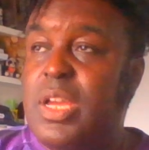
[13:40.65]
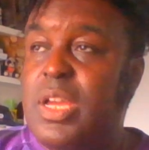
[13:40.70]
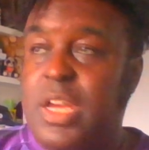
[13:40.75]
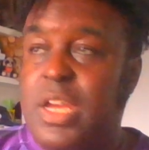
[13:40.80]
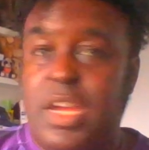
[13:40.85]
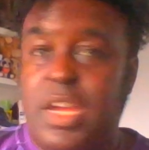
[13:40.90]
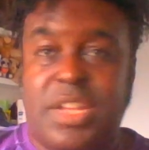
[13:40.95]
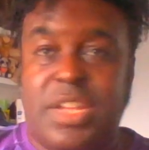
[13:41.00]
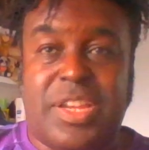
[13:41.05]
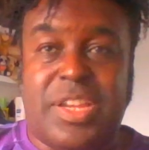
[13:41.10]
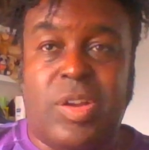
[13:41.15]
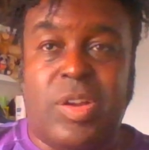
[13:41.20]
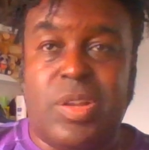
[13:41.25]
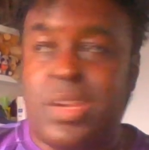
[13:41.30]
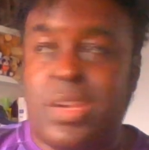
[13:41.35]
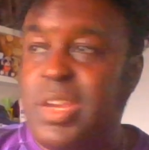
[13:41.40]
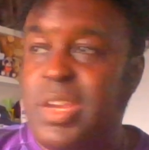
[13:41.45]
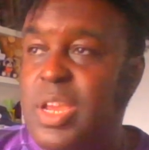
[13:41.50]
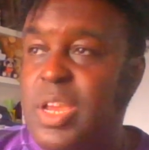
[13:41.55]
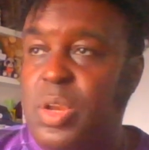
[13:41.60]

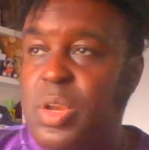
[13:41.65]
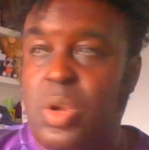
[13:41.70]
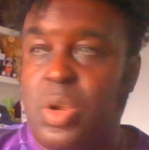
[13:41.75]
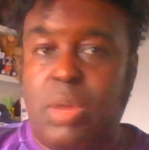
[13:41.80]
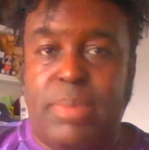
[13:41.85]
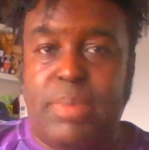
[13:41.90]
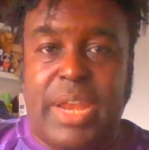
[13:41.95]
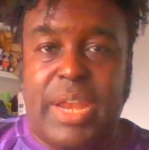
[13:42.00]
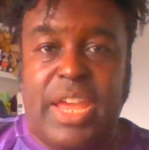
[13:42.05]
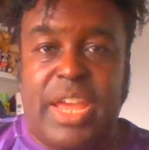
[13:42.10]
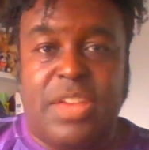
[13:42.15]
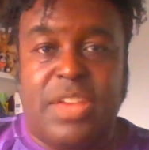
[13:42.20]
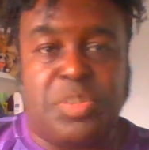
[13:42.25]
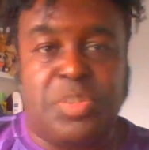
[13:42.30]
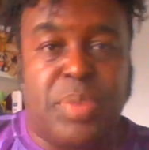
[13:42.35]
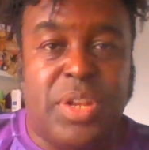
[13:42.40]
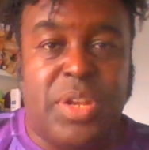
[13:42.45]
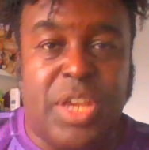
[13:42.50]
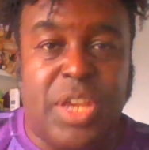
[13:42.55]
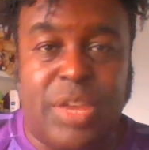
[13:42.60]
Tanguy Ndombele has
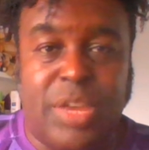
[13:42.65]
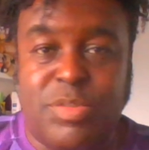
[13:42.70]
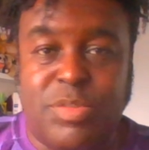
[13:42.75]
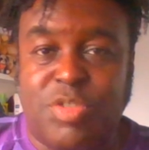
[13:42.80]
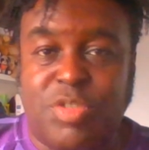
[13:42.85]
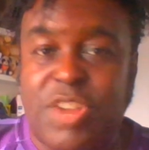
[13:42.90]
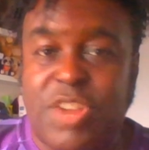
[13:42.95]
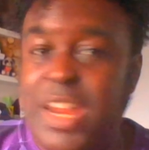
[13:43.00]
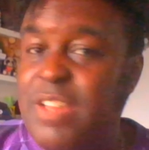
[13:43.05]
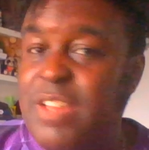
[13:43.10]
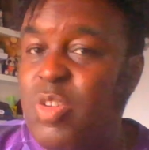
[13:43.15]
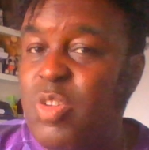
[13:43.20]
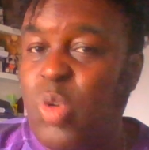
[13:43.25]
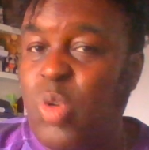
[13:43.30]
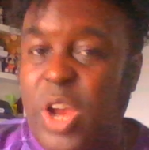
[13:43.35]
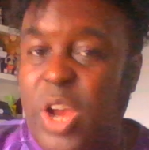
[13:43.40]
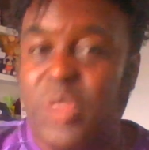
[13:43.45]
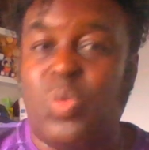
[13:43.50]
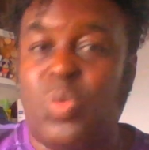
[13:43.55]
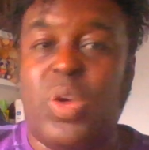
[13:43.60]
been training
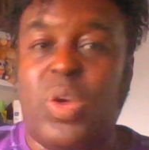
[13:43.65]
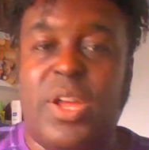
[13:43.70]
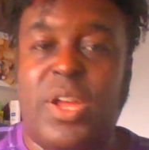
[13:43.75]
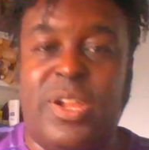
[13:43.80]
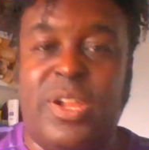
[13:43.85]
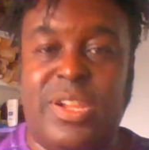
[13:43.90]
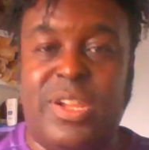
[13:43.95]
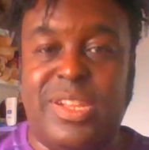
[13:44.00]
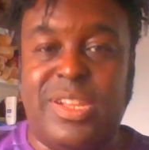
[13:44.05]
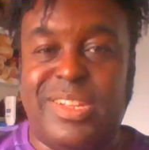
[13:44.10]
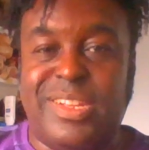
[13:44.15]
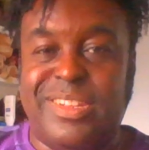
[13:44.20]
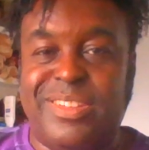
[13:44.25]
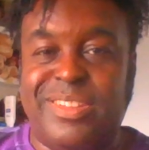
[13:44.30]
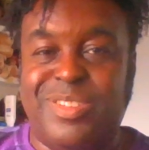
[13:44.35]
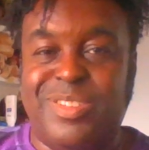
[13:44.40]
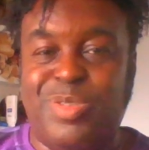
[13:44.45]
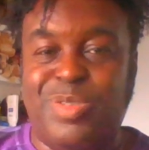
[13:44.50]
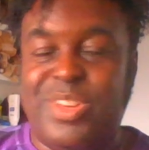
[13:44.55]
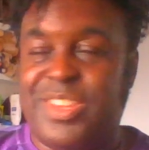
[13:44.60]
quite well
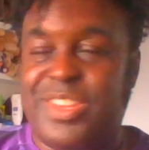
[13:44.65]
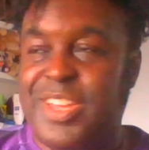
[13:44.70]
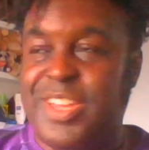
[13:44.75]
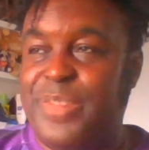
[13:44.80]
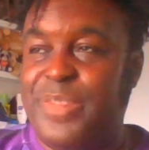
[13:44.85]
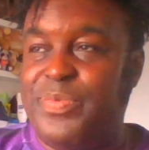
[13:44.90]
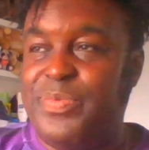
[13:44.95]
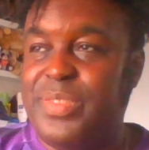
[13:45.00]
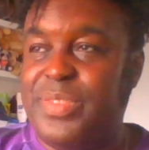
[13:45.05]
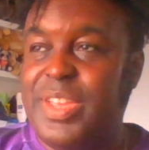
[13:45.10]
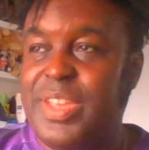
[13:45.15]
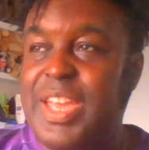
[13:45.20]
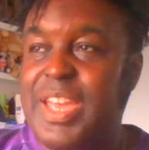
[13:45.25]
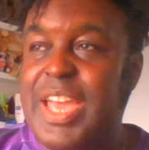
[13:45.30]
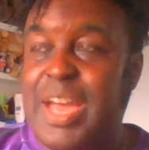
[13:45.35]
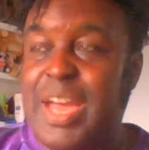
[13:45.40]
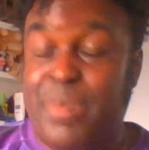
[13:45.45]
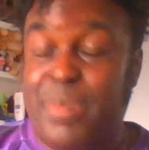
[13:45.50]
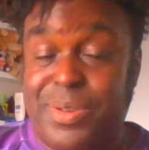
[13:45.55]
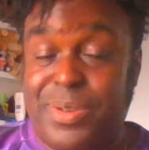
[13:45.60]
with, and
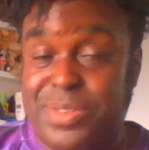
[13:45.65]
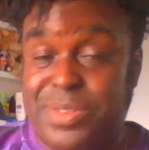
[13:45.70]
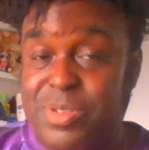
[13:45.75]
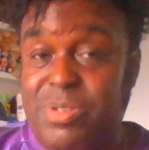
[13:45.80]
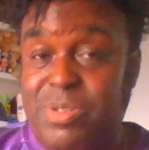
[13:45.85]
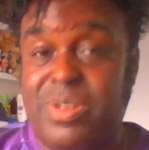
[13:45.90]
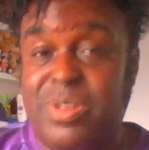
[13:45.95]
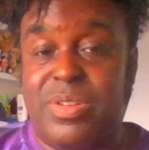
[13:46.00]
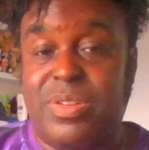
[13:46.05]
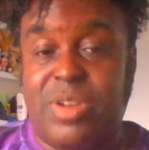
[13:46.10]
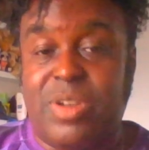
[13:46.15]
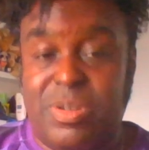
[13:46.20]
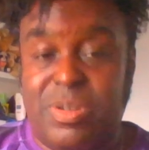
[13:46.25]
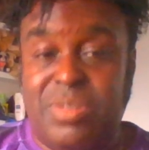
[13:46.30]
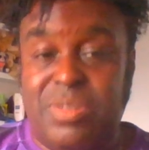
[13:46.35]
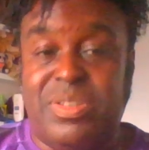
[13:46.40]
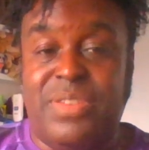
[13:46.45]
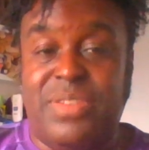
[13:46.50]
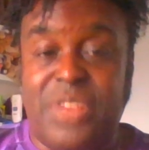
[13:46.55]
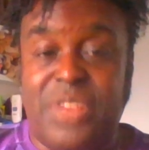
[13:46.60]
possibly Cochler
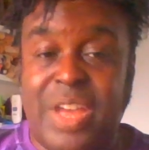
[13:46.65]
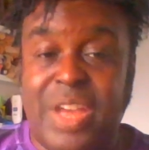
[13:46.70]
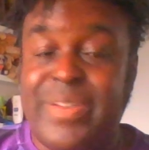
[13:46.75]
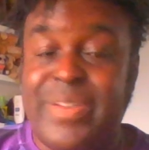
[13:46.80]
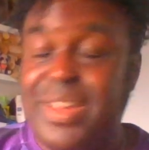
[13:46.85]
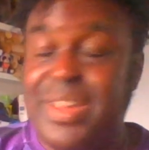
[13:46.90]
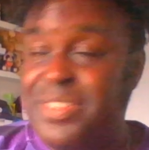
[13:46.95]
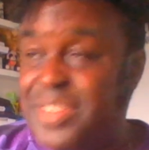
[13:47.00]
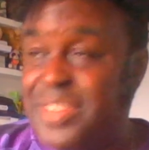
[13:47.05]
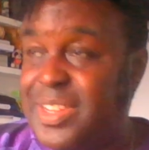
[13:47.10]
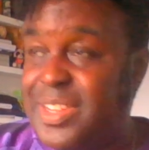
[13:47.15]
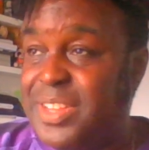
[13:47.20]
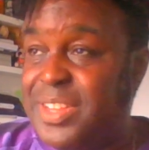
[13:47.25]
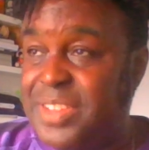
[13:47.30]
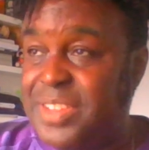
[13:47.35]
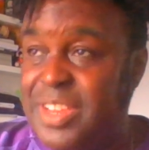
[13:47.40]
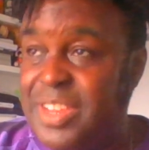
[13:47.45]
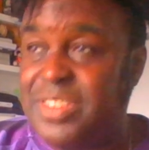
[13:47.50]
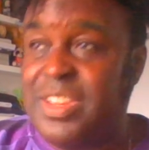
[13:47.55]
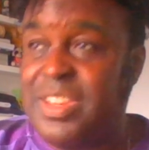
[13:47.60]
has even come out and said that
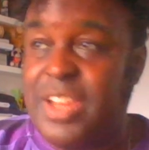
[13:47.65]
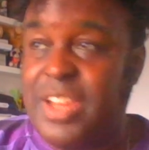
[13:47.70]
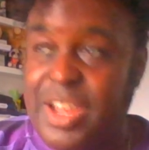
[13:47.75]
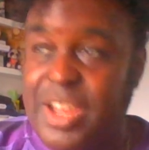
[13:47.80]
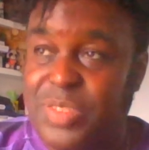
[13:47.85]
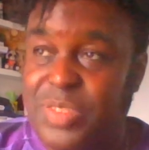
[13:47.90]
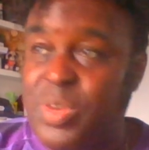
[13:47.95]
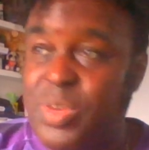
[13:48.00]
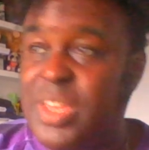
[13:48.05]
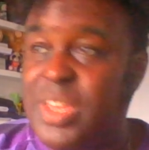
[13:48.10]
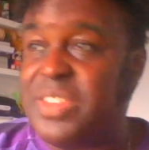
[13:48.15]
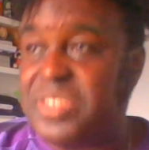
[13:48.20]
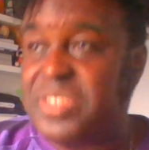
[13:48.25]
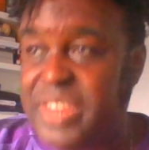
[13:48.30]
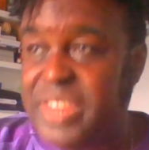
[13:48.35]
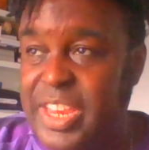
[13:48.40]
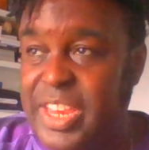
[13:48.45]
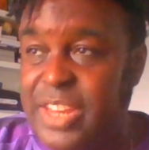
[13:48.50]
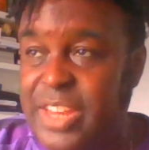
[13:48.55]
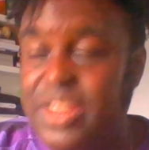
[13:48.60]
he's liked what he has
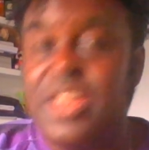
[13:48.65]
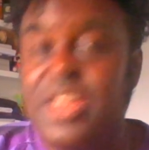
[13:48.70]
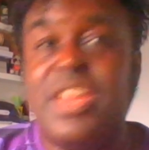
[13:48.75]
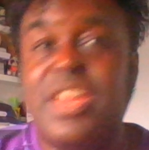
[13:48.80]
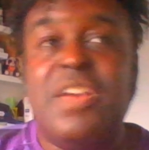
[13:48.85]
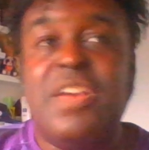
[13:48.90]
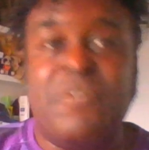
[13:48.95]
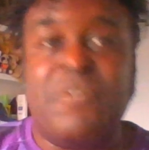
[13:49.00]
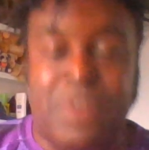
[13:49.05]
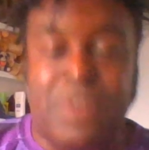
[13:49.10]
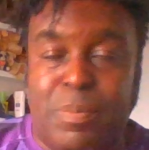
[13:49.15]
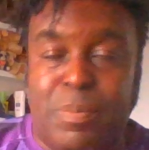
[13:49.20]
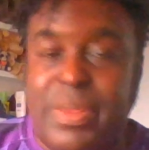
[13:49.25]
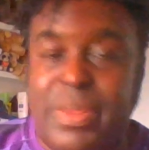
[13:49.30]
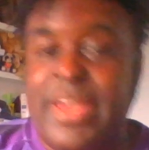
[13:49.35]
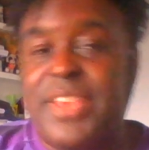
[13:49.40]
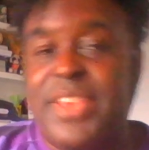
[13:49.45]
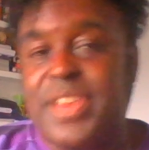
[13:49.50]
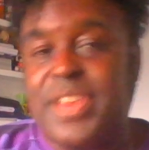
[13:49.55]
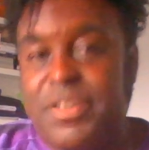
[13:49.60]
seen for the
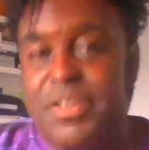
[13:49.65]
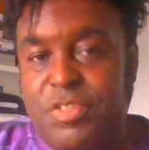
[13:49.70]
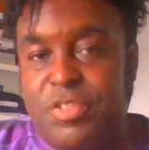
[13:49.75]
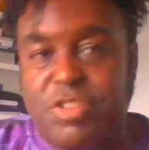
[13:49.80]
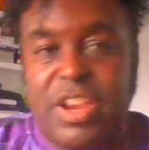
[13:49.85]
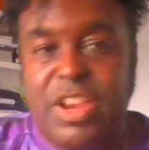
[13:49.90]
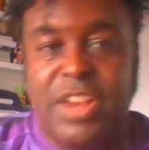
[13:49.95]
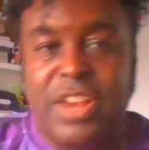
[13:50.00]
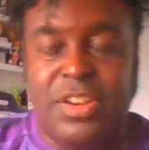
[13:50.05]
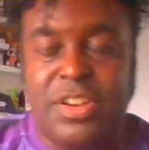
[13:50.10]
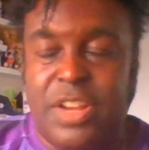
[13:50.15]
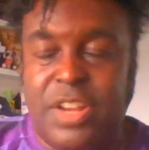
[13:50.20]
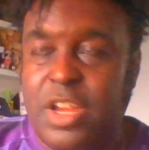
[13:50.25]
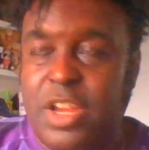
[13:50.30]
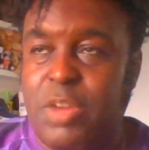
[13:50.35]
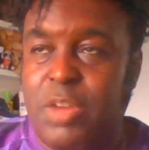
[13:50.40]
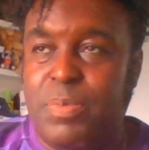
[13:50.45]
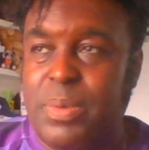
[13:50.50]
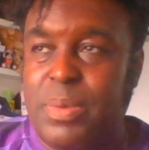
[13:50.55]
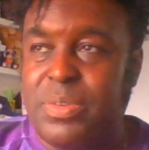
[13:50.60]
players that have trained. I
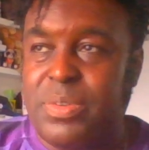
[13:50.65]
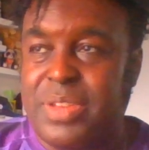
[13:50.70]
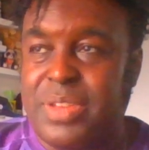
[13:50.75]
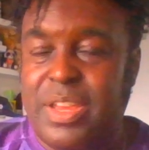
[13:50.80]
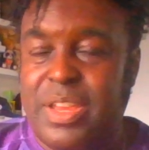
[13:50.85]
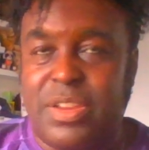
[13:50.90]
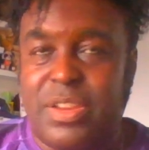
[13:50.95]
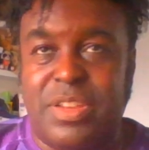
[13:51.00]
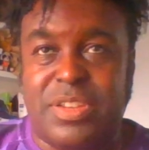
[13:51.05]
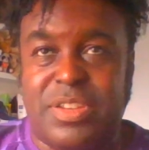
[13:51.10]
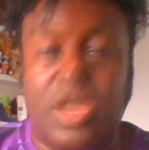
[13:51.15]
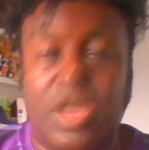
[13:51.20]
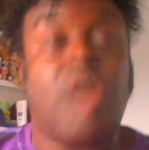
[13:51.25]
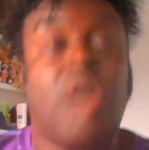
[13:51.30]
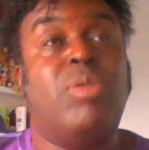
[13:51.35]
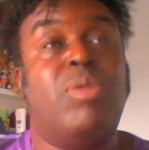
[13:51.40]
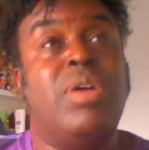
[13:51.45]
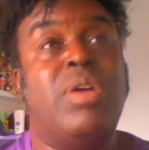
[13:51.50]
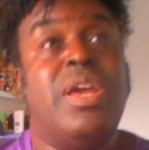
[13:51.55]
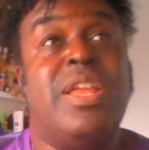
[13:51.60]
know people are going to say,
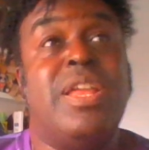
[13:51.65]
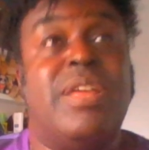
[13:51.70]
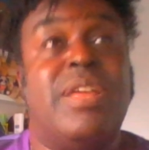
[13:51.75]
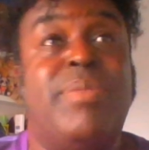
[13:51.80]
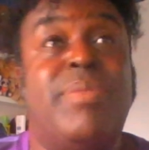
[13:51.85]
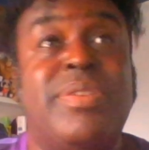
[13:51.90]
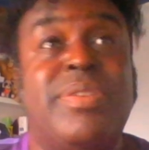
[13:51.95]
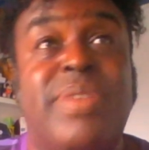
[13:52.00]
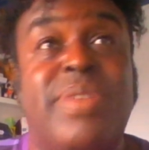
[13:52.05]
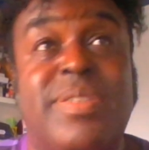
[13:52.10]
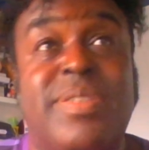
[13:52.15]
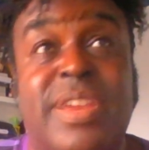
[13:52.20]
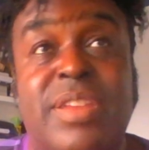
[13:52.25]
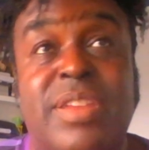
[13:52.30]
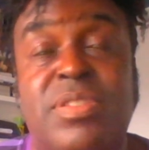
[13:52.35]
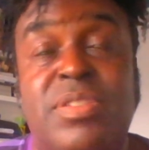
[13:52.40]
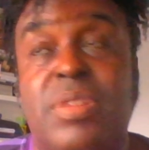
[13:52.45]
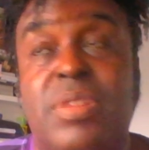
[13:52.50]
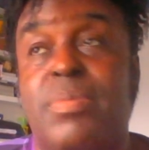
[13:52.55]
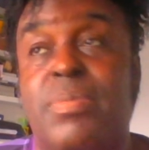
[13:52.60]
oh, that means what I was like
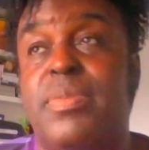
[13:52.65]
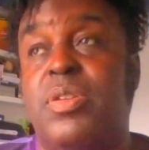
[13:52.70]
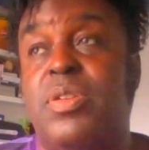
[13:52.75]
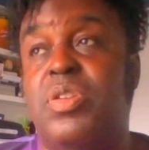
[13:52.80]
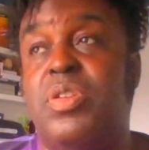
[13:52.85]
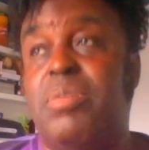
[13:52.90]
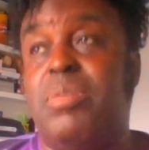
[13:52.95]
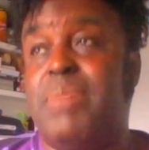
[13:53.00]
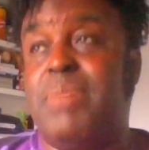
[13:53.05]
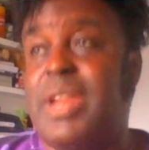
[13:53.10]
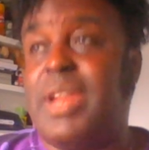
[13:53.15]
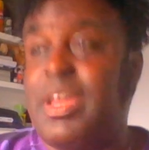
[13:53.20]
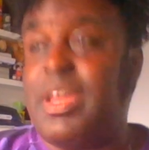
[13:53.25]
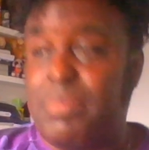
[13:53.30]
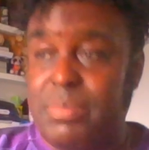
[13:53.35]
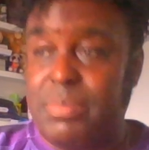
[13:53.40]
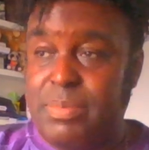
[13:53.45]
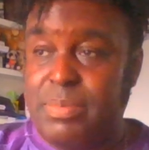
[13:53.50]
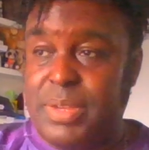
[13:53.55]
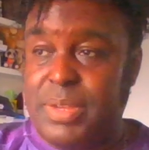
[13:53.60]
in Ndombele,
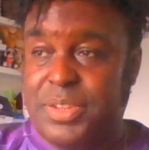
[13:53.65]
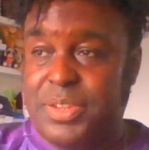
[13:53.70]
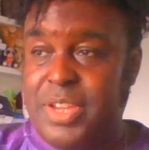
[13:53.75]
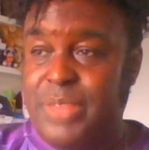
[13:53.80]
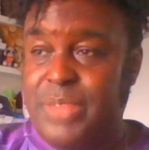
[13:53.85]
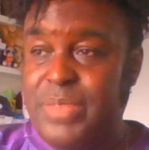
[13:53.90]
but